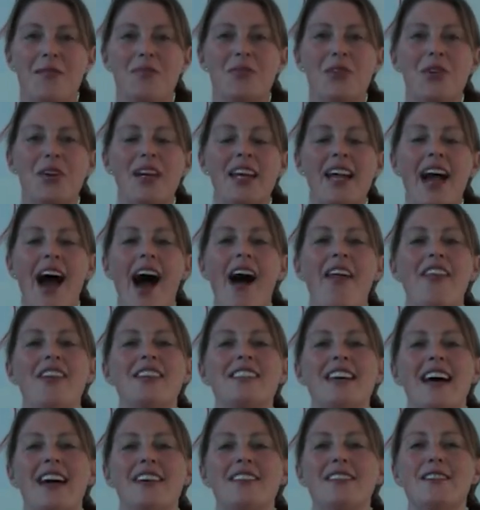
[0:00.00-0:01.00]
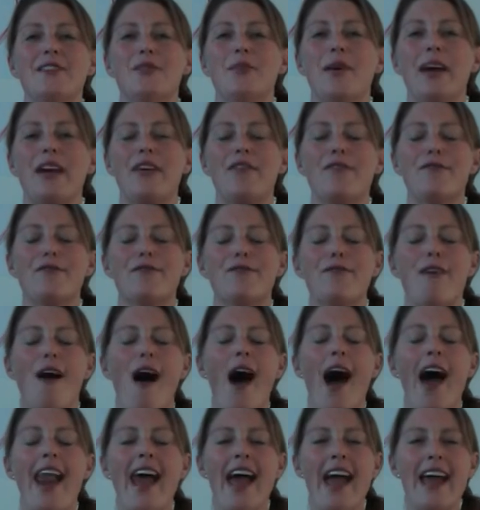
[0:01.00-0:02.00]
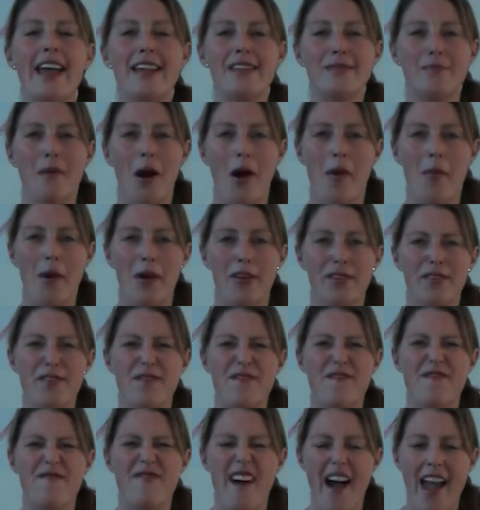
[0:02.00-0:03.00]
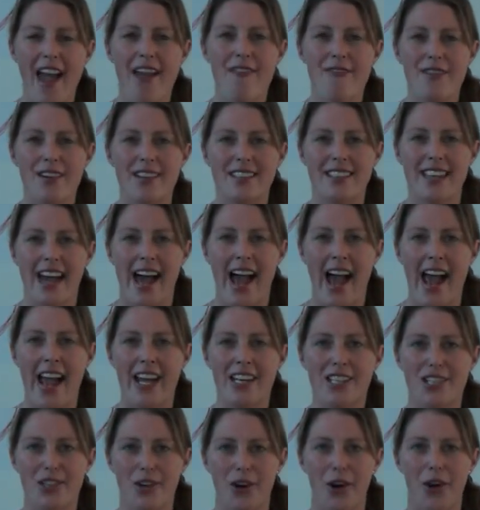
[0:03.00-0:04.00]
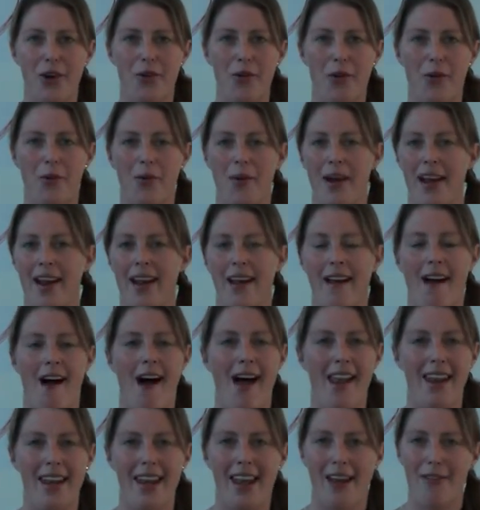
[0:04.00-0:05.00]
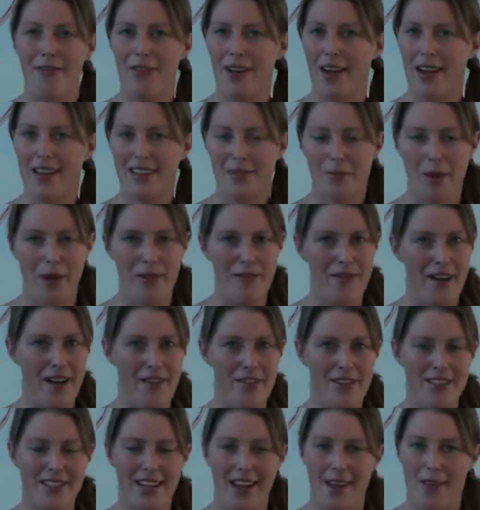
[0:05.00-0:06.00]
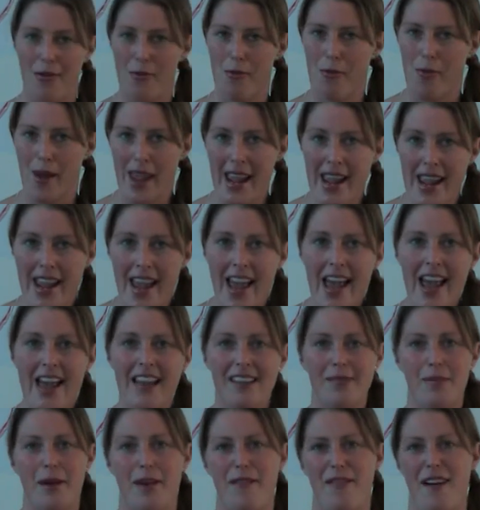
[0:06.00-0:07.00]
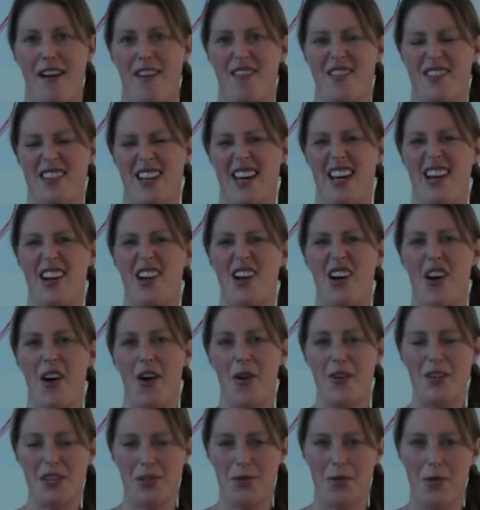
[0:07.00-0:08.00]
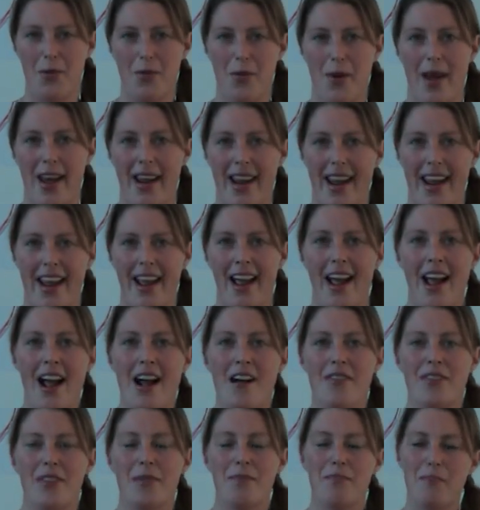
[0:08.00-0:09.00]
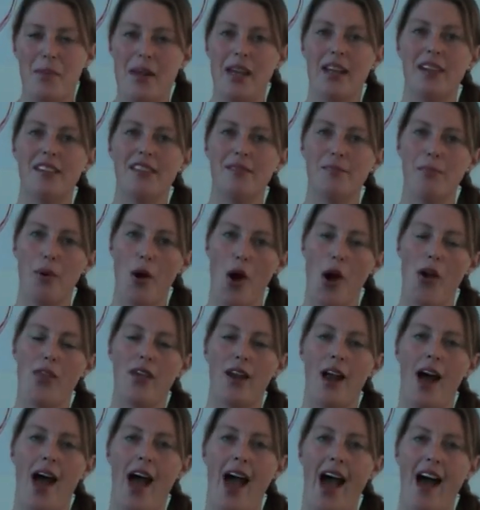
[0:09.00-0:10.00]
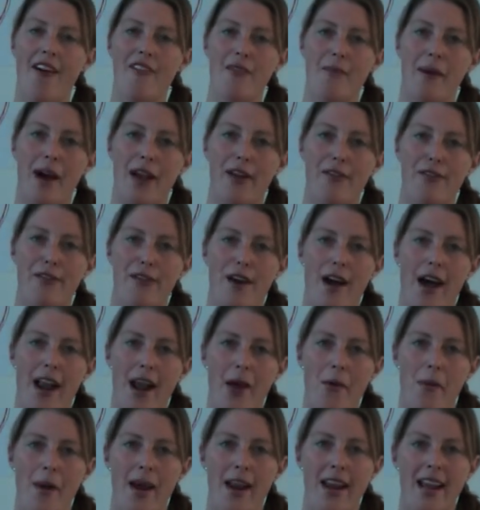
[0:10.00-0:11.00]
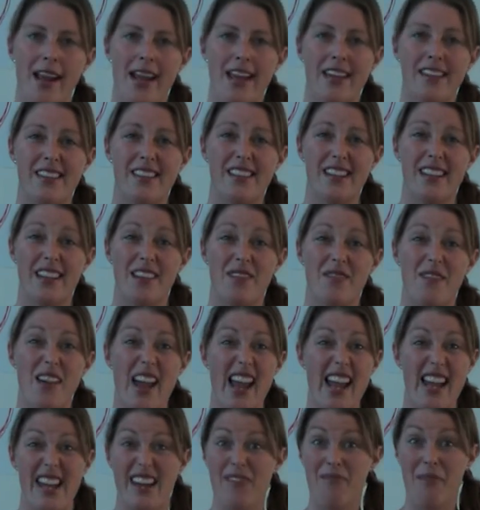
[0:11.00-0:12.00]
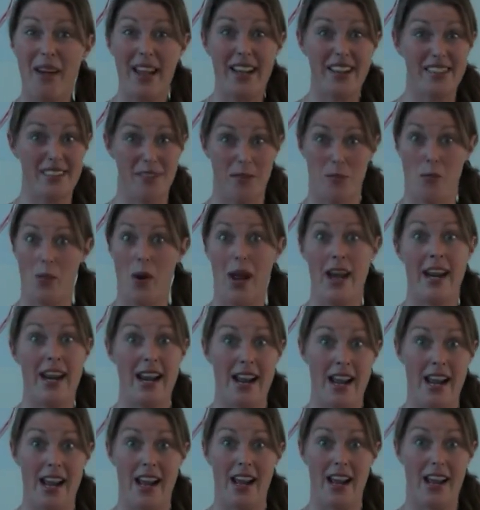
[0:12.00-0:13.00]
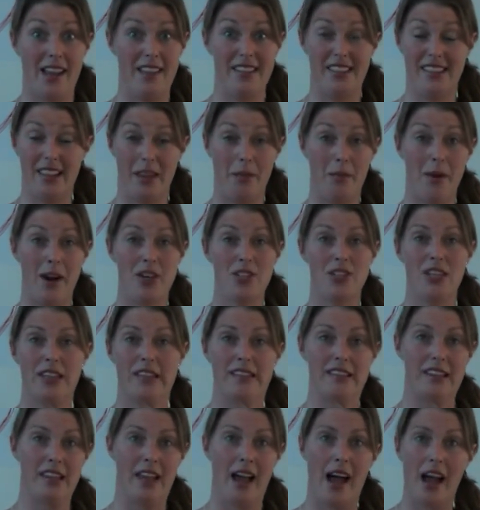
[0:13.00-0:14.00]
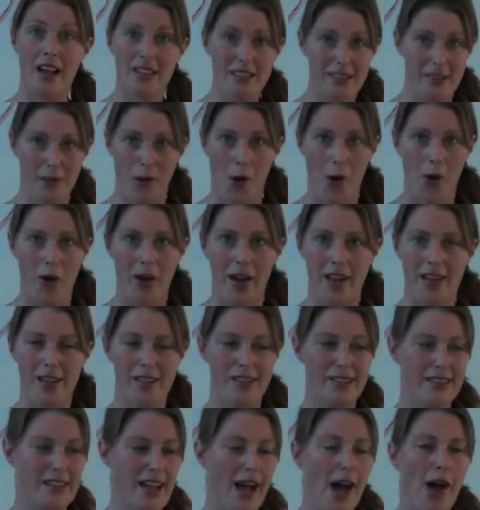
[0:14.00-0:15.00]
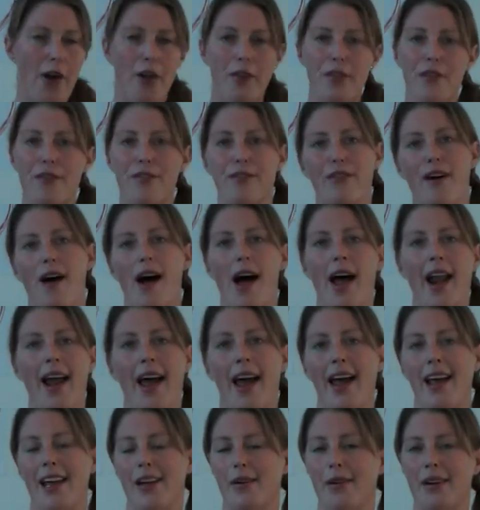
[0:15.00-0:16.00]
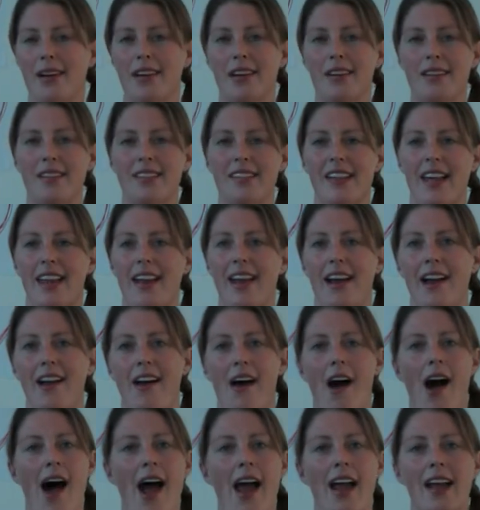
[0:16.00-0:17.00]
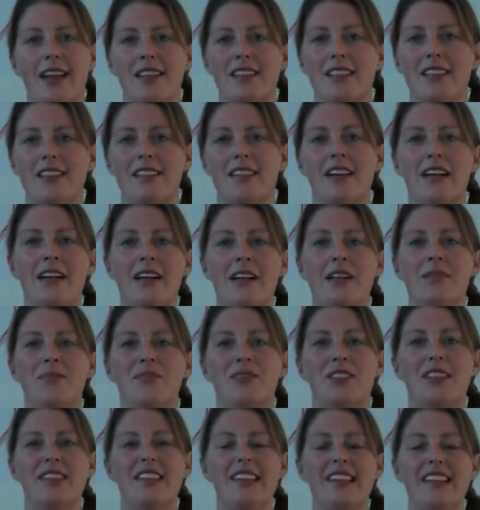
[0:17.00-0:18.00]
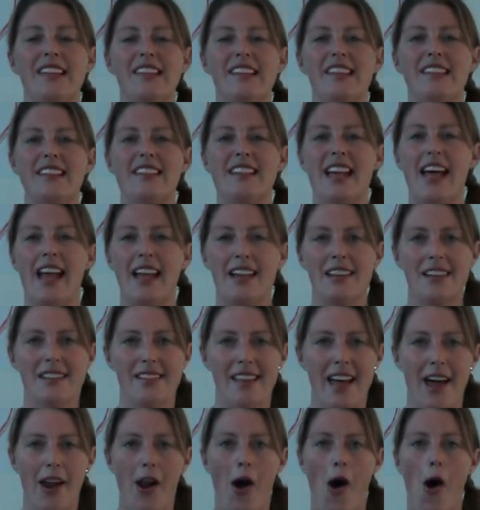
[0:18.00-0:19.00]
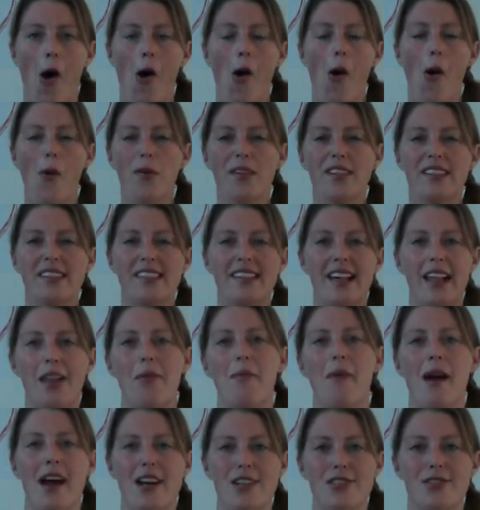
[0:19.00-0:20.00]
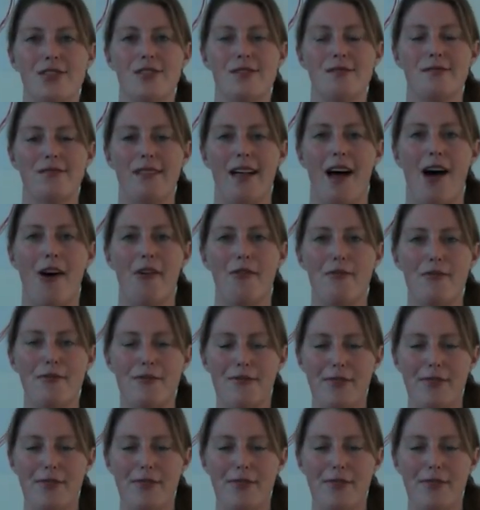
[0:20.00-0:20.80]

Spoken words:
Looking at other days of the week, Friday is my most favorite day to go to a wedding. I love it. It's my favorite day of the week. It's my favorite day to go to a wedding. The biggest pro that I have about a Friday wedding is that it makes the wedding celebrations last longer. You start on the Friday, you end on Sunday night. It just extends that whole celebration of love